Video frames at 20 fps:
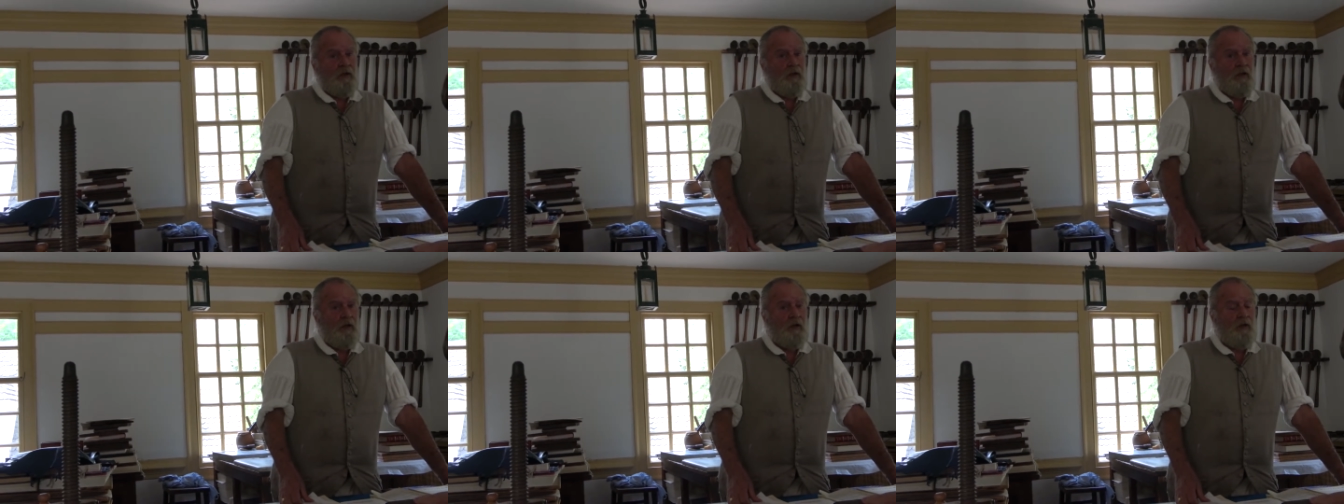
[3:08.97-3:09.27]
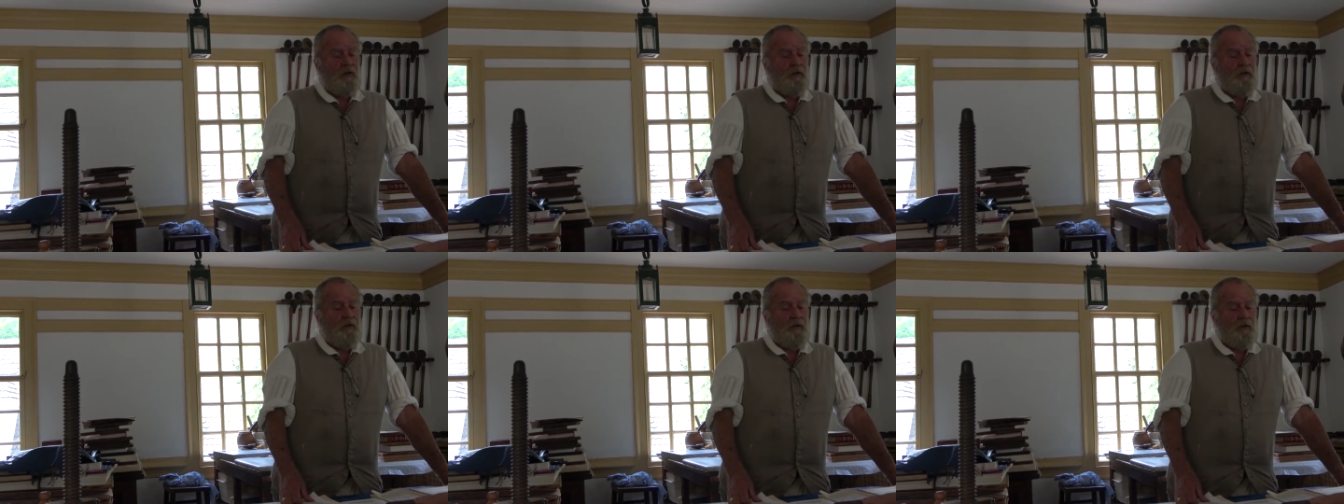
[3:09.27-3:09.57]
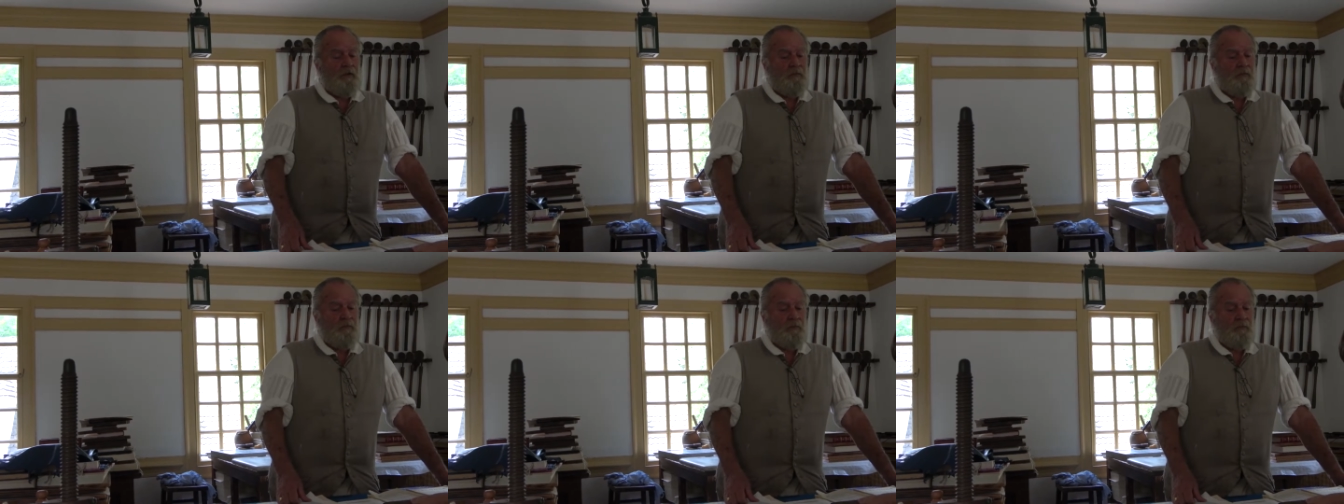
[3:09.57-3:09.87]
And
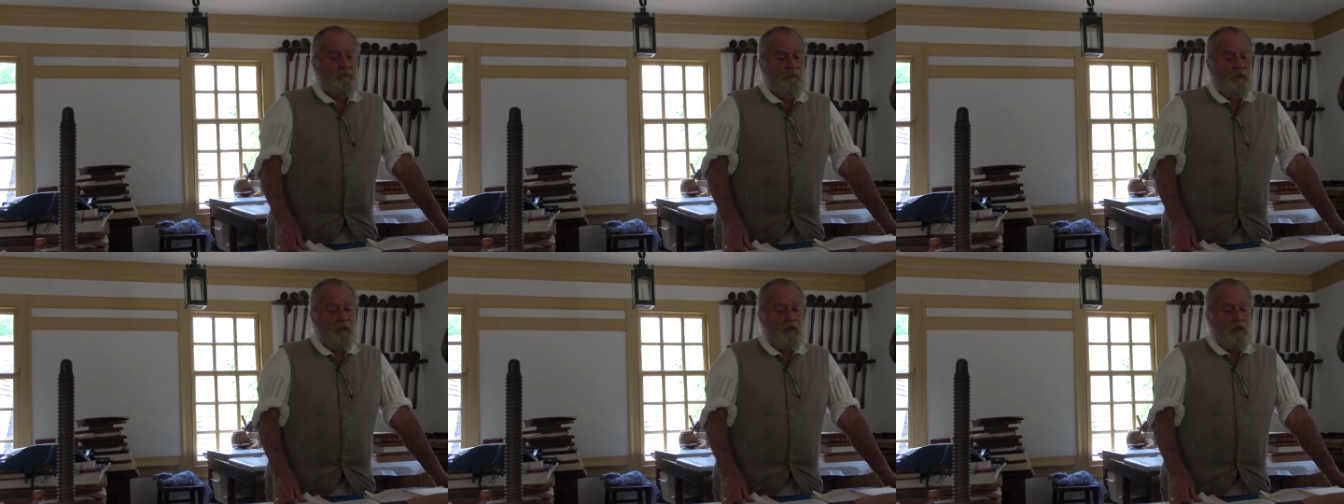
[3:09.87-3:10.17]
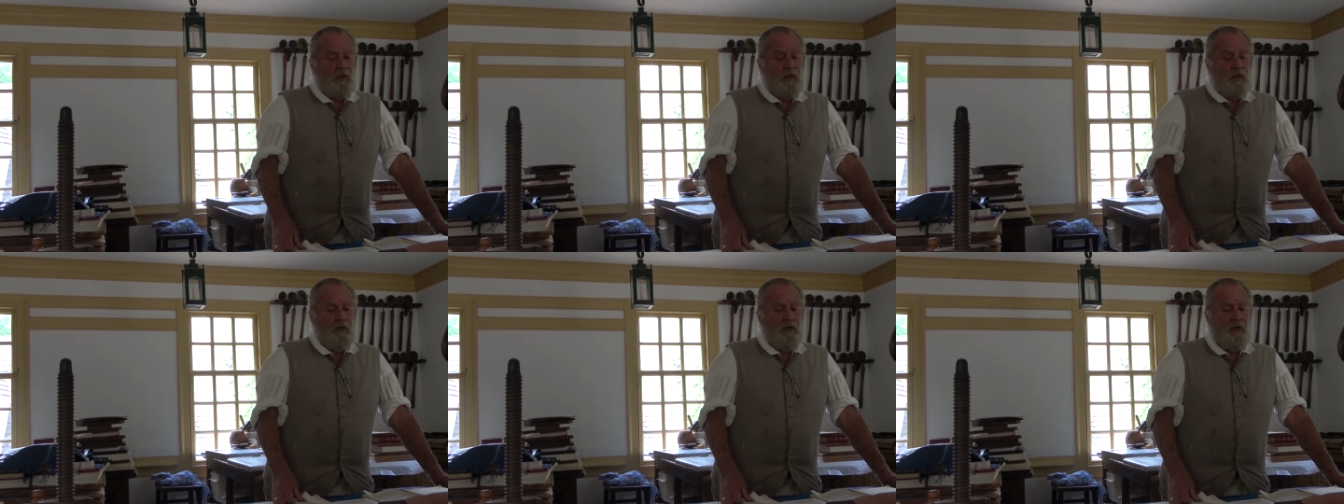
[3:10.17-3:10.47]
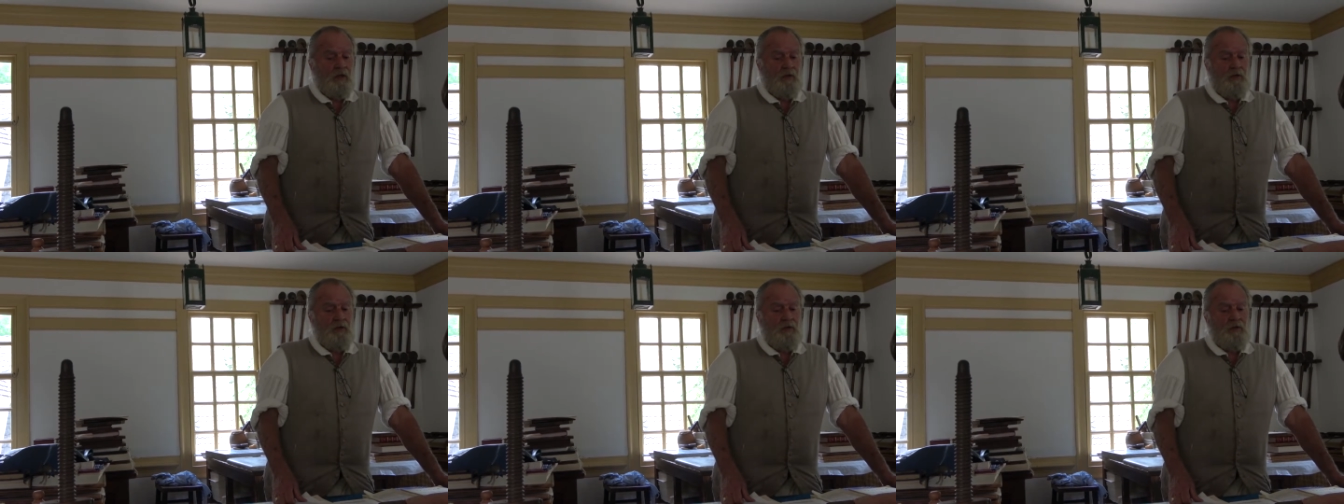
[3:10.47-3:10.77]

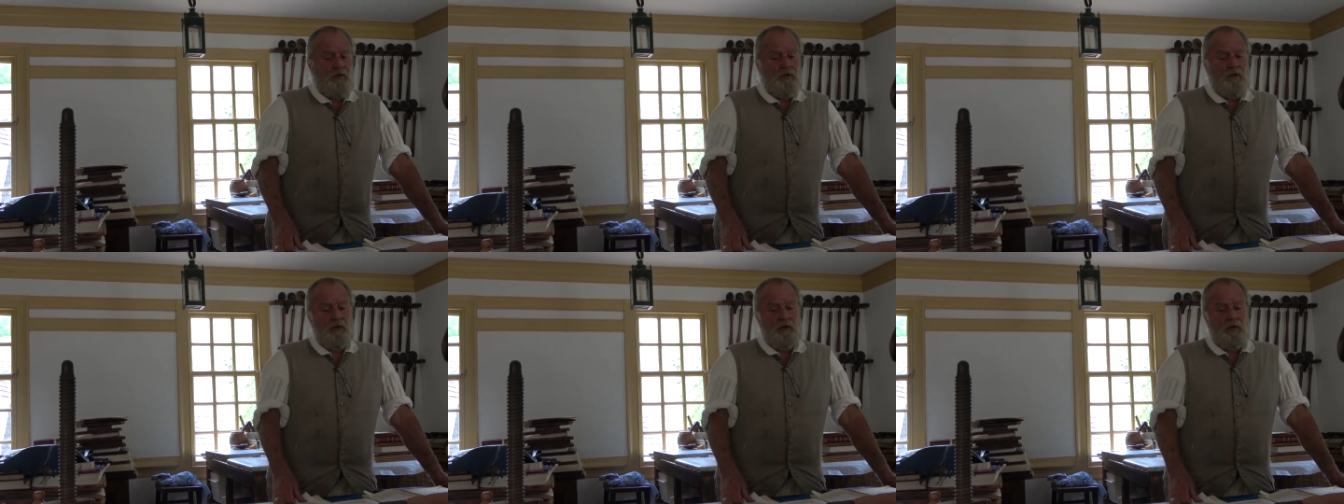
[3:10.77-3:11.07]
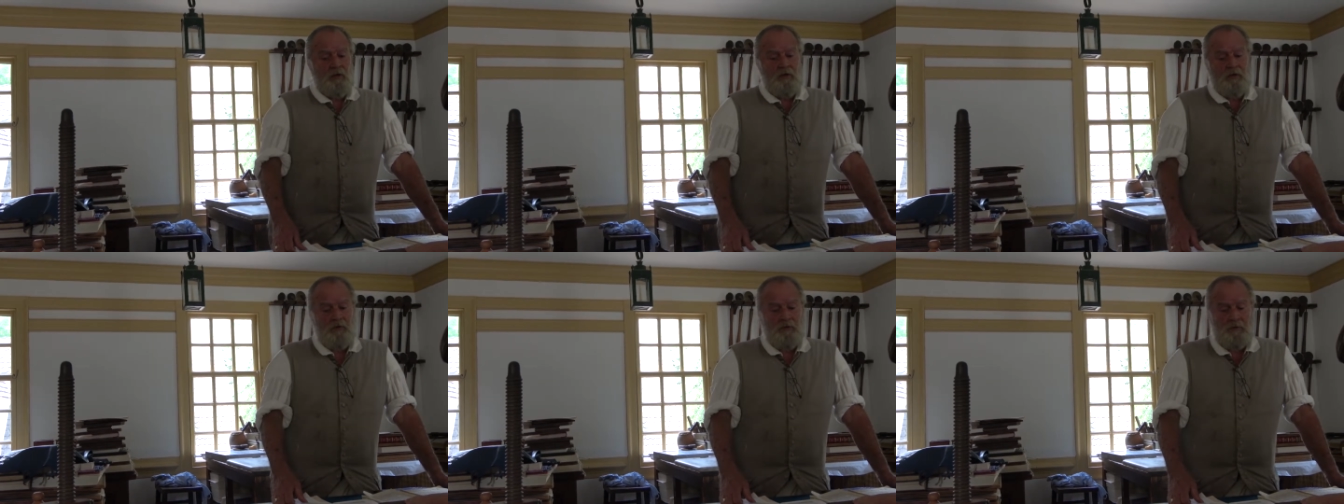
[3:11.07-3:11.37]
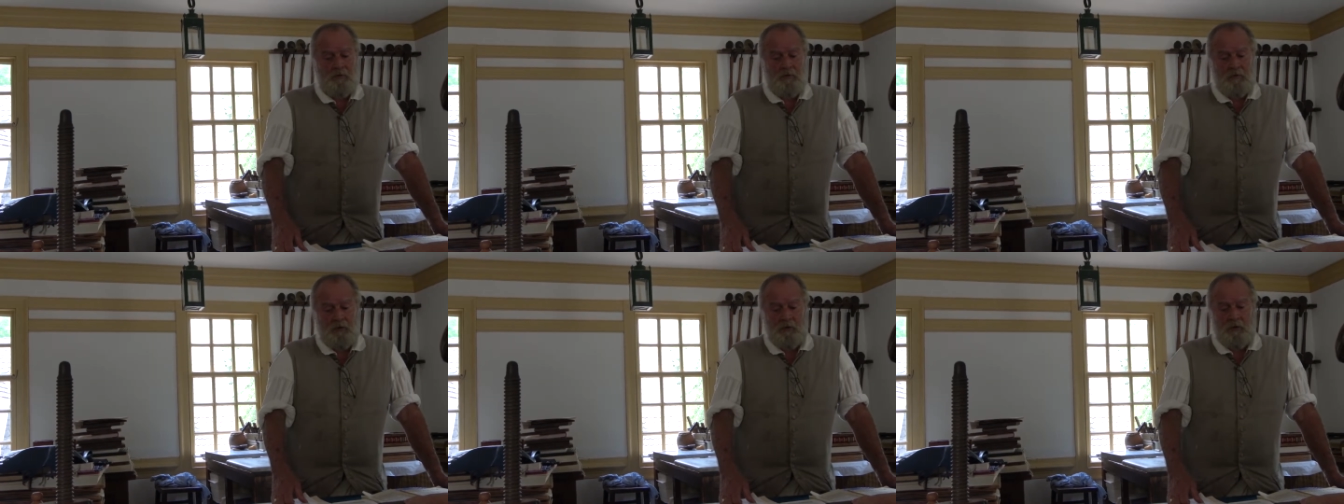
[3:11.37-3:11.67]
you could go
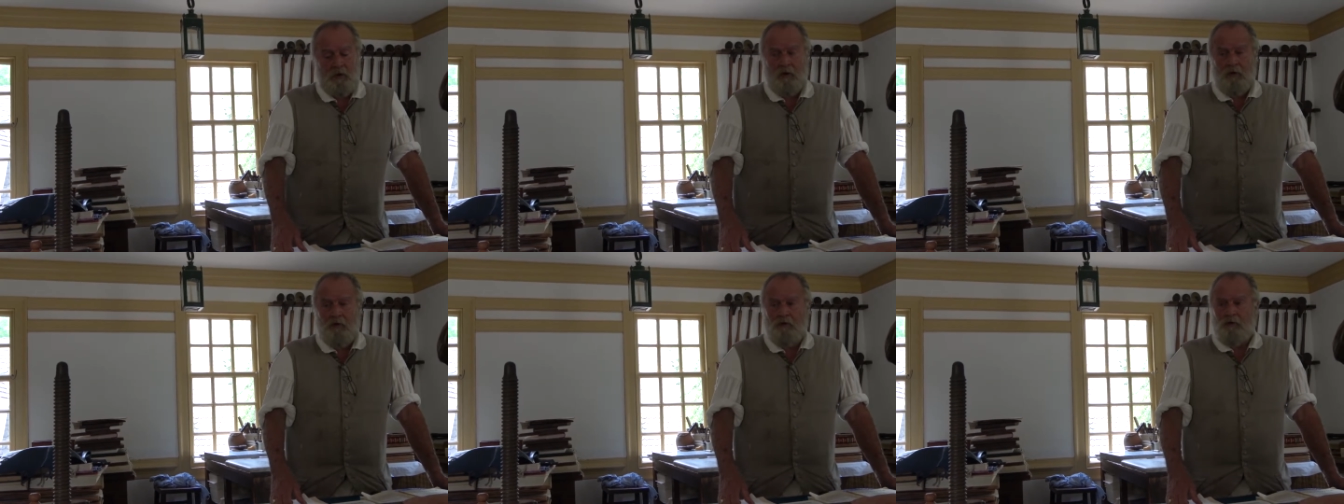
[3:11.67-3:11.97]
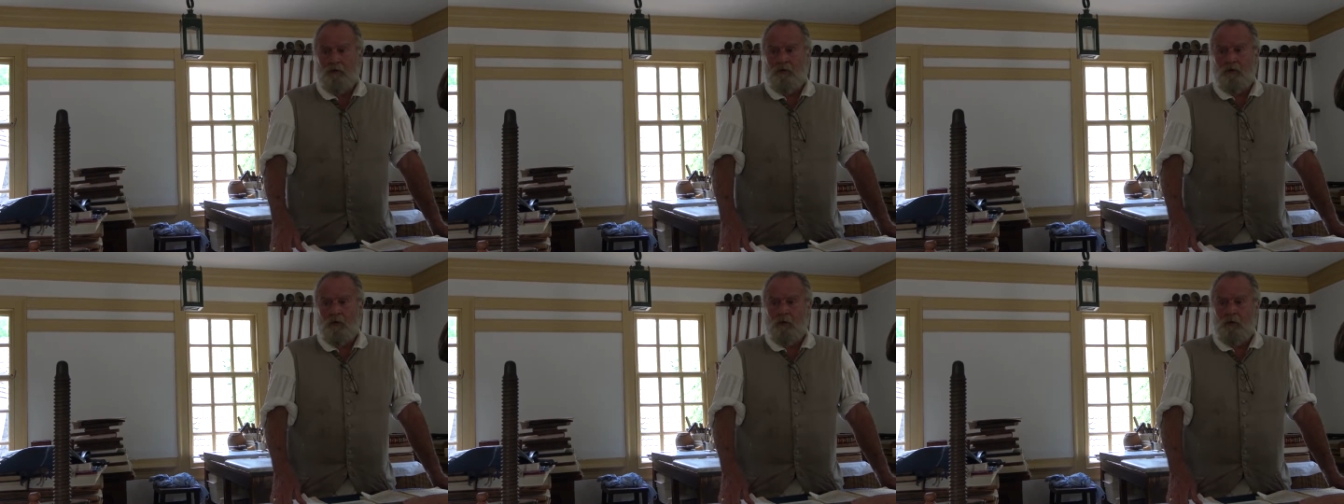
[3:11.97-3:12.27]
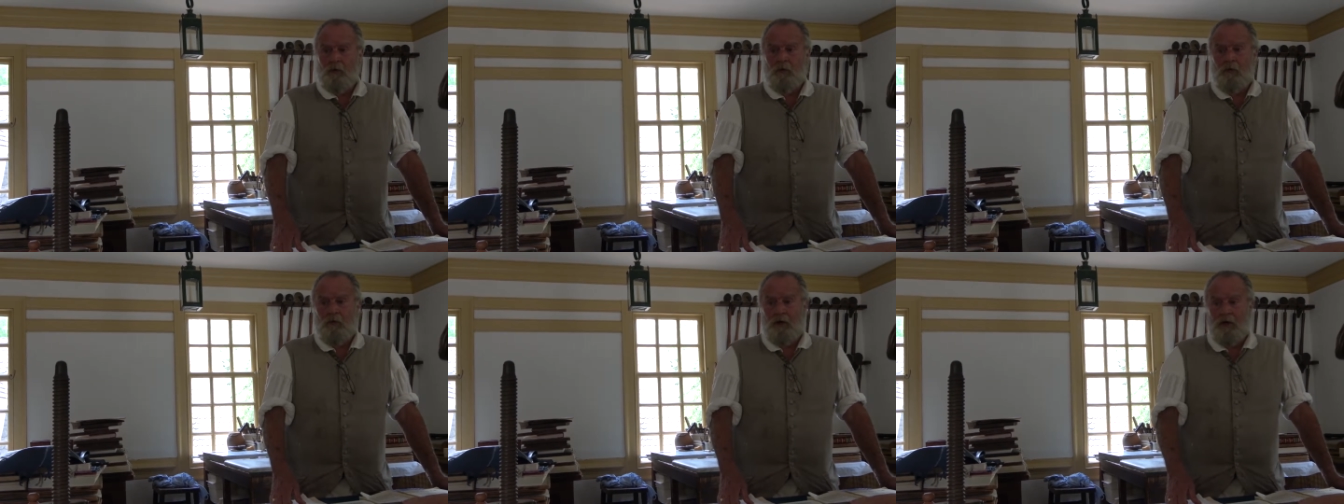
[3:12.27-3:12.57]
to Barnes and
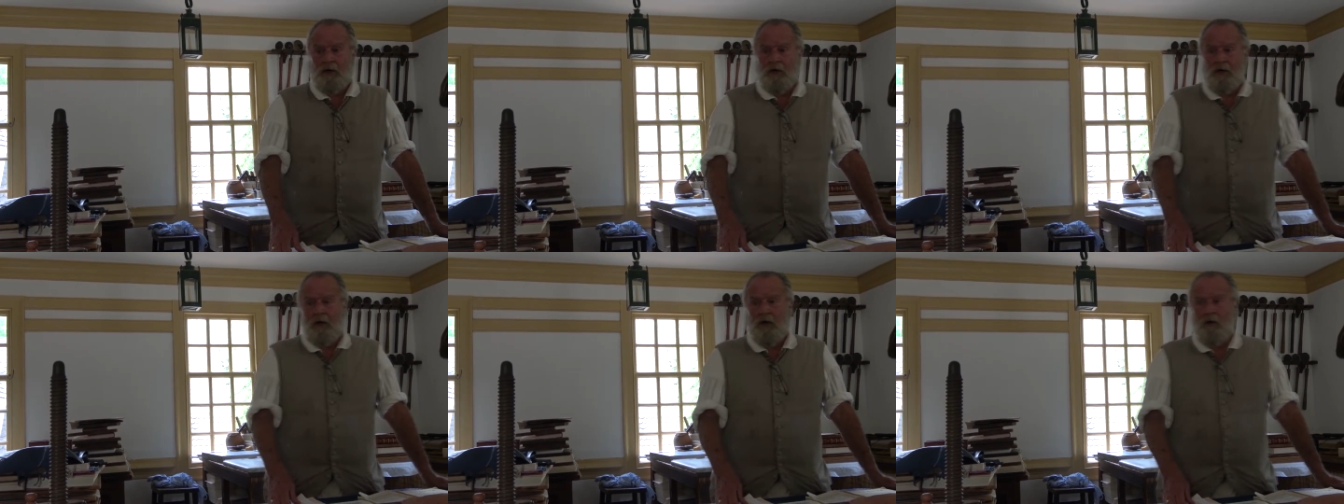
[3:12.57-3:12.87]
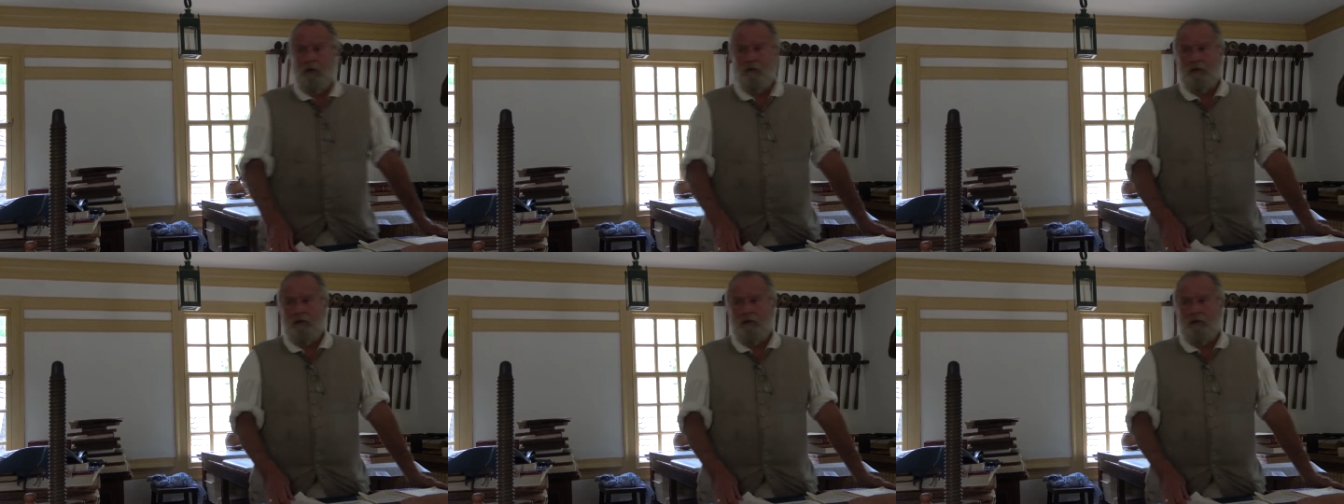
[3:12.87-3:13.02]
Noble right now